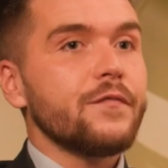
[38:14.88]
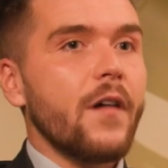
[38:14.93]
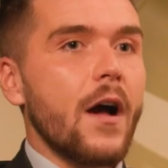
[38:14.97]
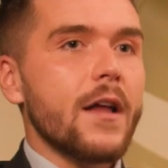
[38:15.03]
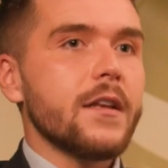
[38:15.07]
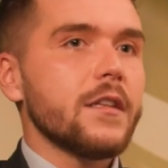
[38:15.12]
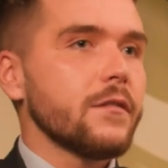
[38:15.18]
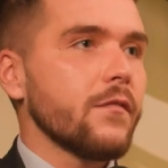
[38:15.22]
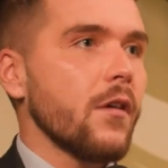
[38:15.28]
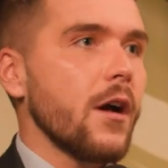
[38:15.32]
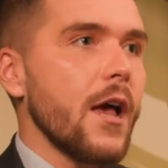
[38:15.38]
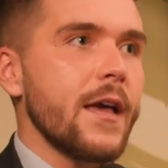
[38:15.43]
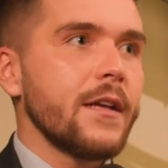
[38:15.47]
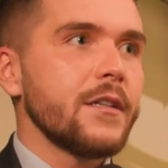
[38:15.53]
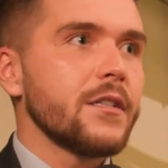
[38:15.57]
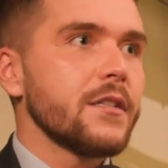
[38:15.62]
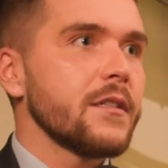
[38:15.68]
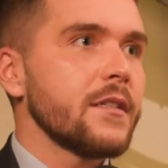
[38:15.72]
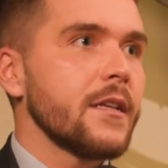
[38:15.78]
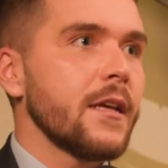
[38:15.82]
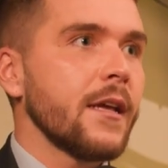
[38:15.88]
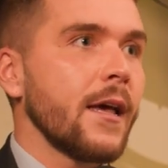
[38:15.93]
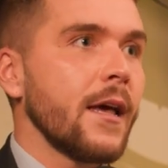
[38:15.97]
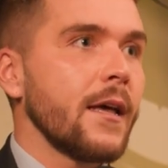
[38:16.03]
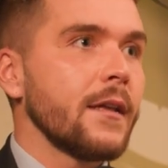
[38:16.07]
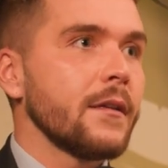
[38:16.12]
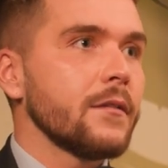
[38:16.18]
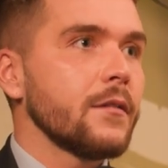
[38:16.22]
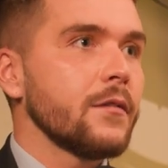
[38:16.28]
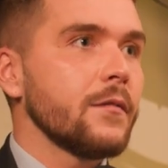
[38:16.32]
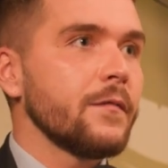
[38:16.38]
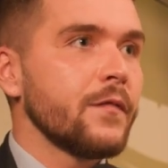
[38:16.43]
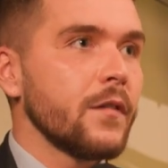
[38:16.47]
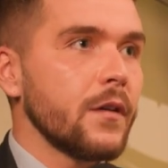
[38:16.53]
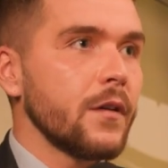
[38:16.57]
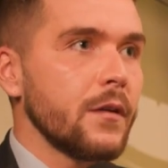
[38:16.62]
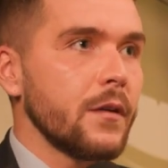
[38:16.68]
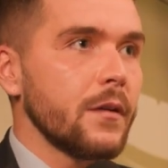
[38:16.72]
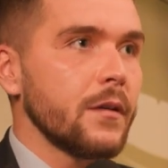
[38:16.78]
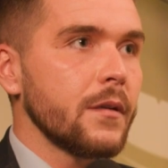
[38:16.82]
just finding the right agency again.
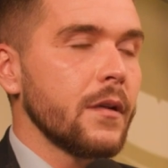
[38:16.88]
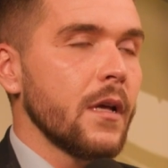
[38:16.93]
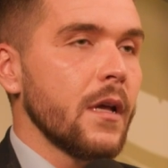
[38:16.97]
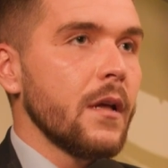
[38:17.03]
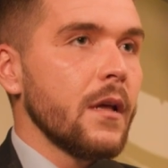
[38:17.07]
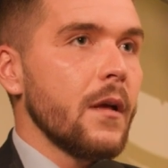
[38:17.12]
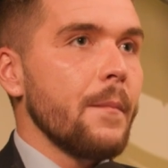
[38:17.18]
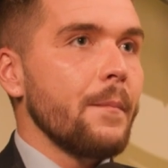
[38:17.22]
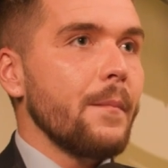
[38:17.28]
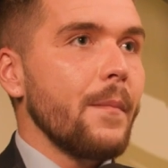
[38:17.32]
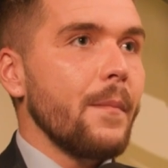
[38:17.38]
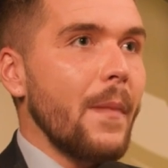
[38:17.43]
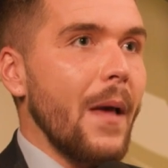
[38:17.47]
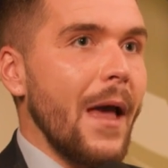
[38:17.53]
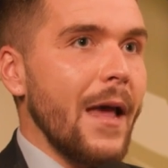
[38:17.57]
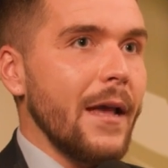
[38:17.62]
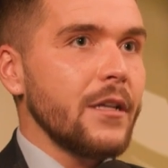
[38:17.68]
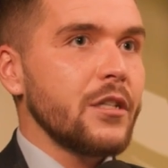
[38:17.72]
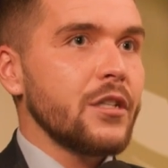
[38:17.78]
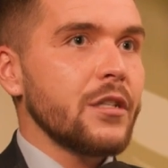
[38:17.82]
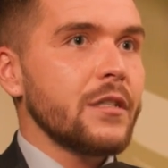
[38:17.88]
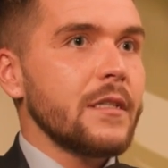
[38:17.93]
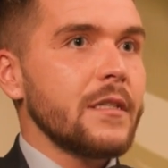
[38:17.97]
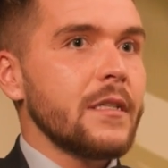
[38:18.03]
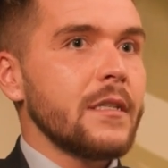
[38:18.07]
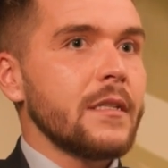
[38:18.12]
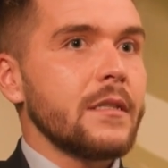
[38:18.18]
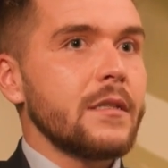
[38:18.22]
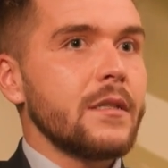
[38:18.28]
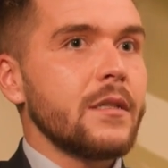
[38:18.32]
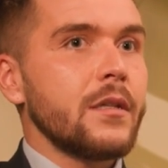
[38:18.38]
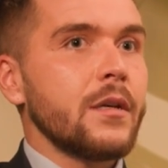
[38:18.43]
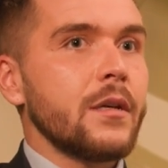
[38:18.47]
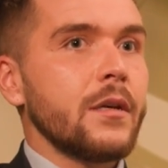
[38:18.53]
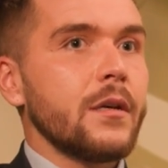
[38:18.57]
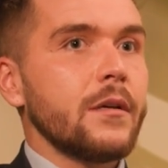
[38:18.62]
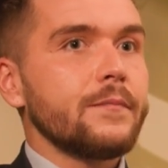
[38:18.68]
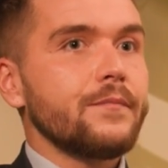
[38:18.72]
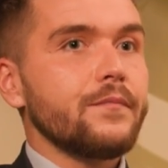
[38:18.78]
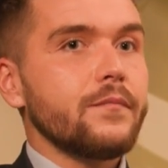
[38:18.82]
For agencies
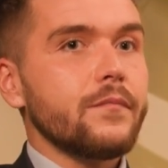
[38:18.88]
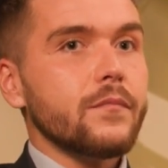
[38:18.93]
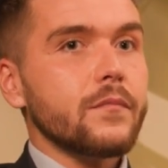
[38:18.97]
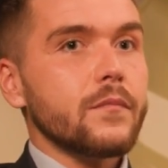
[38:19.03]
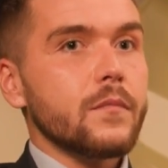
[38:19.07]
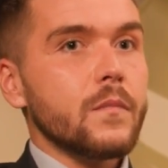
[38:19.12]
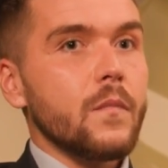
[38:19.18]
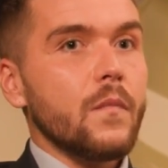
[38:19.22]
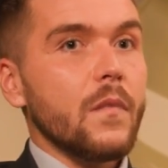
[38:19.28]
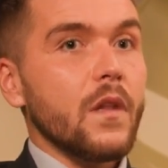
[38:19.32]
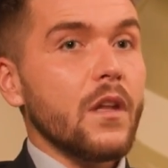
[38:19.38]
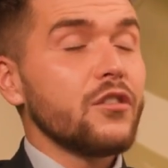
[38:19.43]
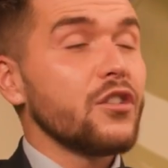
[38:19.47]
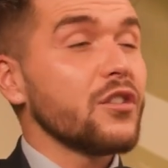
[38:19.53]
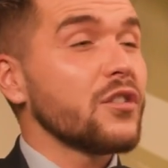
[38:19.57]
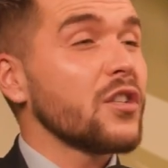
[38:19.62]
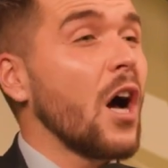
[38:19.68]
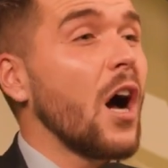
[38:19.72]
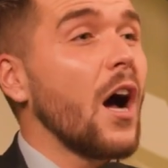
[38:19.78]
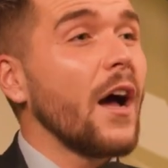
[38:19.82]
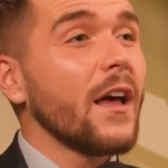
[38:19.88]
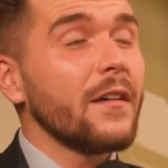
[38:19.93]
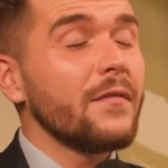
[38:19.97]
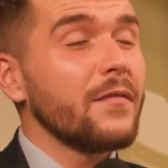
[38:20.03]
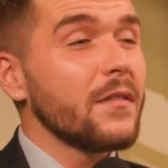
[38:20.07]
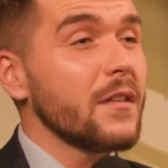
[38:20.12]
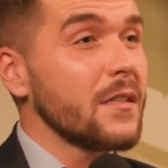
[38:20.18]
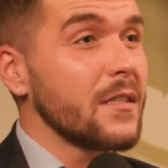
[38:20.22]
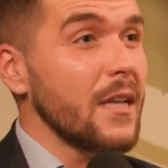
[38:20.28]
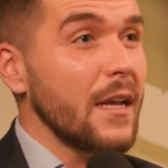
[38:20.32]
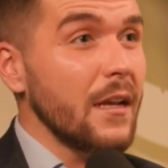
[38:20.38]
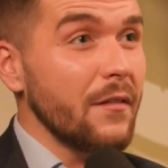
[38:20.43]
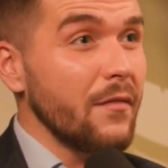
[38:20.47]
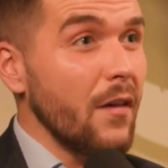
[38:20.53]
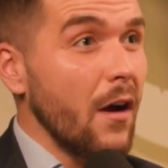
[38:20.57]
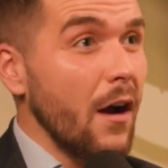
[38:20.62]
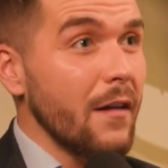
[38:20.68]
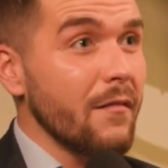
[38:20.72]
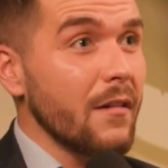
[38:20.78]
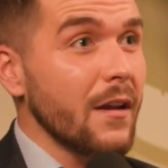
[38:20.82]
that just hire for the sake
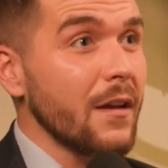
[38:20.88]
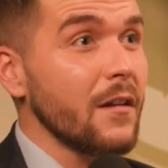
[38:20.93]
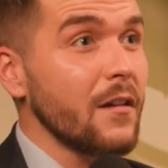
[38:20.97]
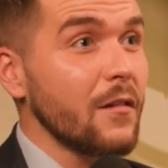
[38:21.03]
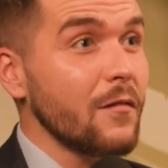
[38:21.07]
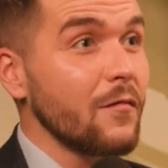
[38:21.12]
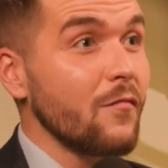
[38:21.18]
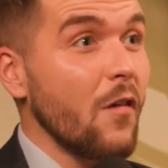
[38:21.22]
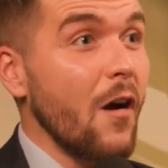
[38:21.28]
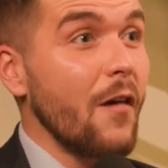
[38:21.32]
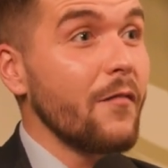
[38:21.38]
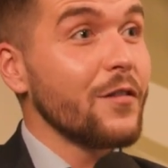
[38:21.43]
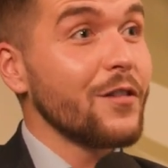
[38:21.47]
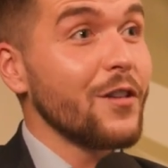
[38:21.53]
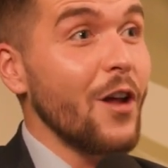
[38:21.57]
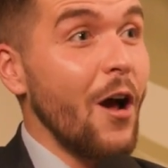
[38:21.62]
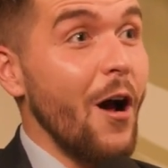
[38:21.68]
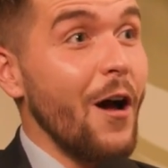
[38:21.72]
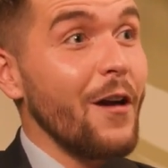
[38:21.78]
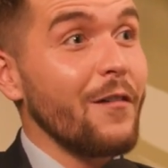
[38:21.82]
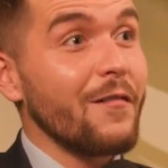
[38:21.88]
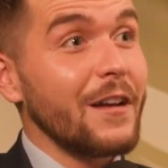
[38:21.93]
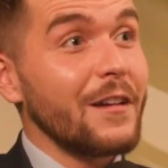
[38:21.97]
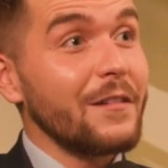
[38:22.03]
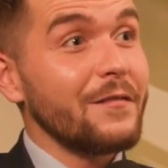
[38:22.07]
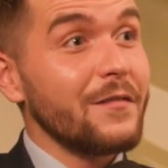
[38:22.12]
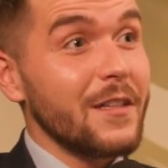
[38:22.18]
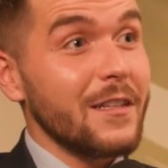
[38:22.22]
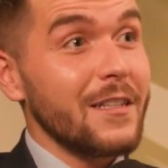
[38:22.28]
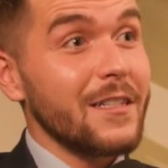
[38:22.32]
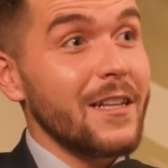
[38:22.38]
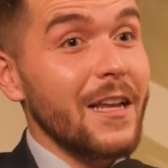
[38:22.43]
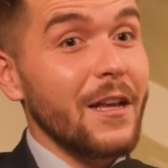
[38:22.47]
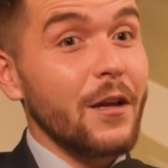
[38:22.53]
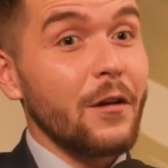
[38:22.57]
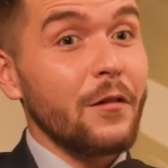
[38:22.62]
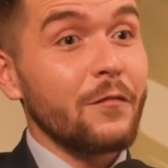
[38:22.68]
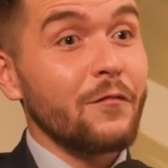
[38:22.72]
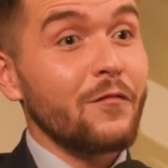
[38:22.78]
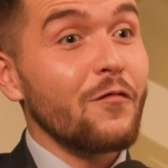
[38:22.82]
of hiring rather than hiring for the
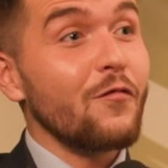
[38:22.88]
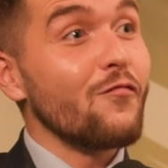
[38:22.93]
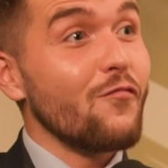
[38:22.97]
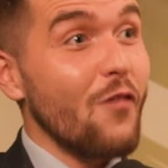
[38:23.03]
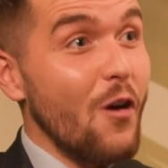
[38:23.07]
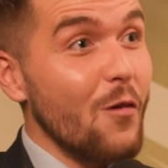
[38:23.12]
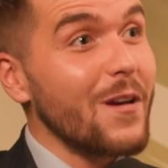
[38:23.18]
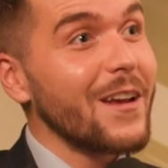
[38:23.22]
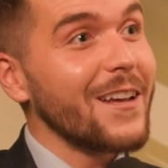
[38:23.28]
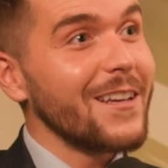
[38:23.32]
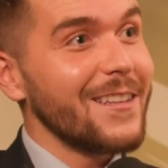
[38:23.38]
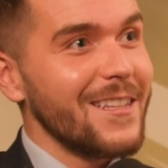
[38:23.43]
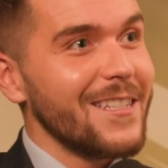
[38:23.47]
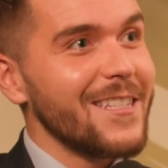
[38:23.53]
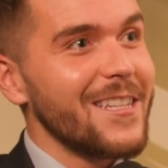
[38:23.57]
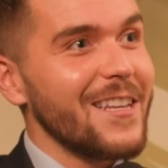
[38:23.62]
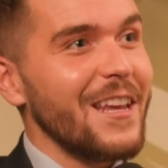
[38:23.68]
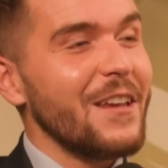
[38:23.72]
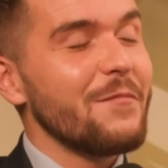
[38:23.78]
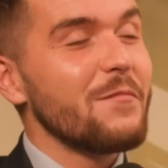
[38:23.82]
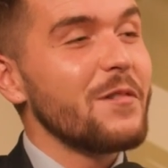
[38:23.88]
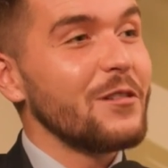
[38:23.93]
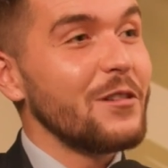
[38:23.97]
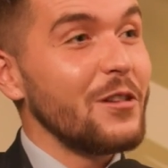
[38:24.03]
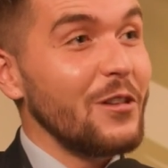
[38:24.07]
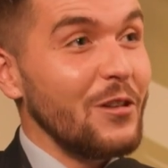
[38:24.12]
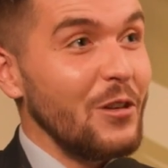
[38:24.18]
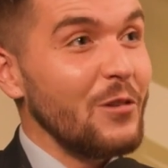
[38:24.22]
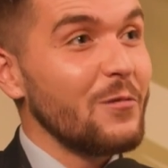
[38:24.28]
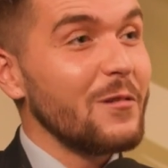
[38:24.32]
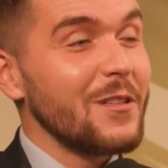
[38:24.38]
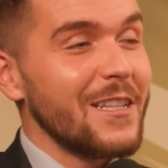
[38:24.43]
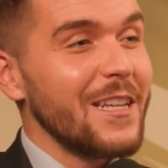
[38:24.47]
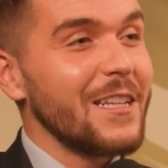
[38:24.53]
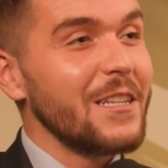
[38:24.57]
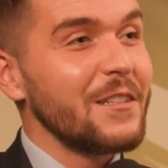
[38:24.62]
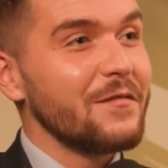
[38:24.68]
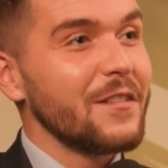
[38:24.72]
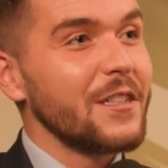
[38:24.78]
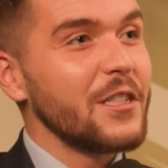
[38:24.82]
sake of growing the team and you as an
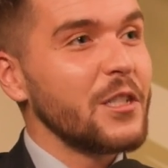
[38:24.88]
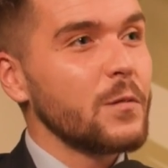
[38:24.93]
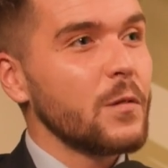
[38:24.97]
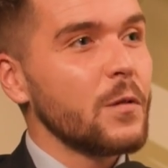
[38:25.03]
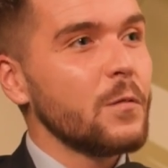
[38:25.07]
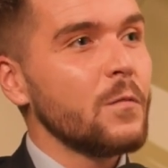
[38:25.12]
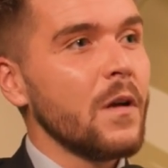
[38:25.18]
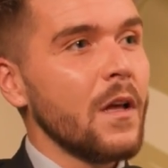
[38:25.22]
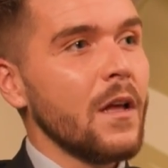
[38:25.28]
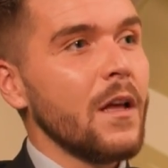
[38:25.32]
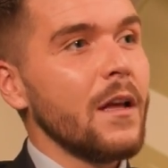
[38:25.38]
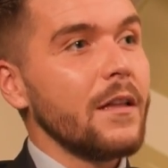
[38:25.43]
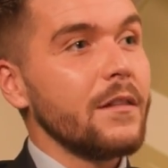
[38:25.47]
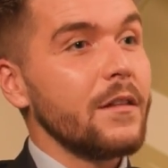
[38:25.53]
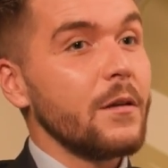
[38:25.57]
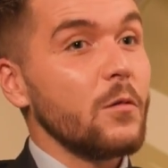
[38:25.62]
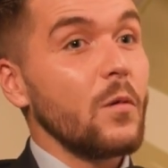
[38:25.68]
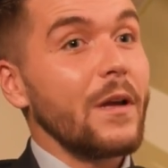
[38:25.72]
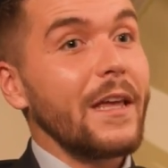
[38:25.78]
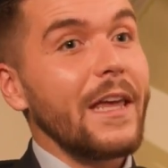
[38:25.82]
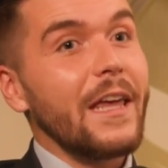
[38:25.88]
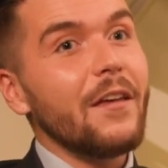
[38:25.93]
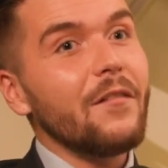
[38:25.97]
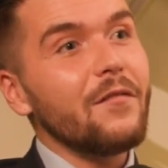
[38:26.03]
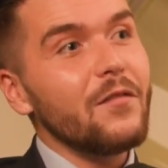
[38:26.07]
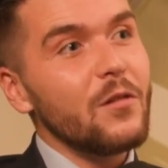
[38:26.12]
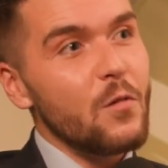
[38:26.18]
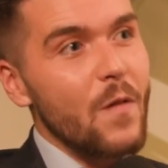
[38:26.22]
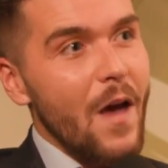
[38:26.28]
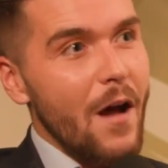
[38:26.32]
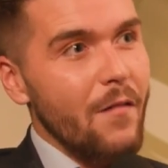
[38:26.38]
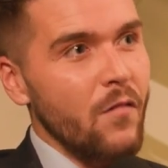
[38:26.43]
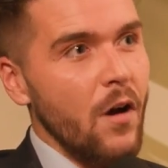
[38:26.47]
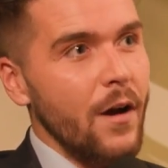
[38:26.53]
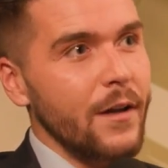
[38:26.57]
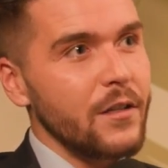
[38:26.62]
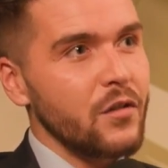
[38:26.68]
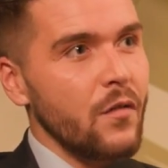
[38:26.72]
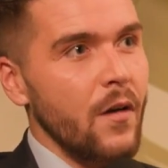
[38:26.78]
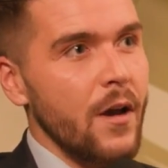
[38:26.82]
individual, that will give you that
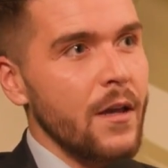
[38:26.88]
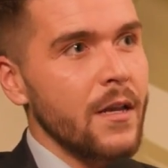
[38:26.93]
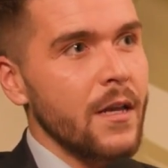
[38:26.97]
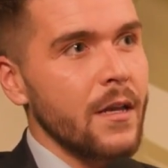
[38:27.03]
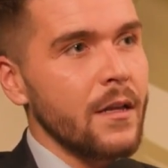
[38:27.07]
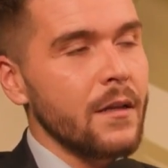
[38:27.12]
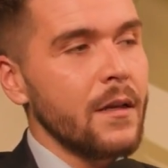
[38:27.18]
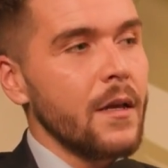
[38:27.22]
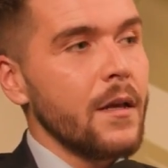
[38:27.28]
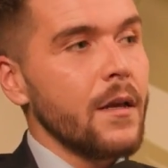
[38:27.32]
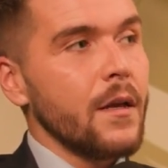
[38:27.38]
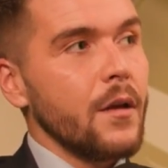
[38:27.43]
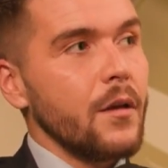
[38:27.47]
right training.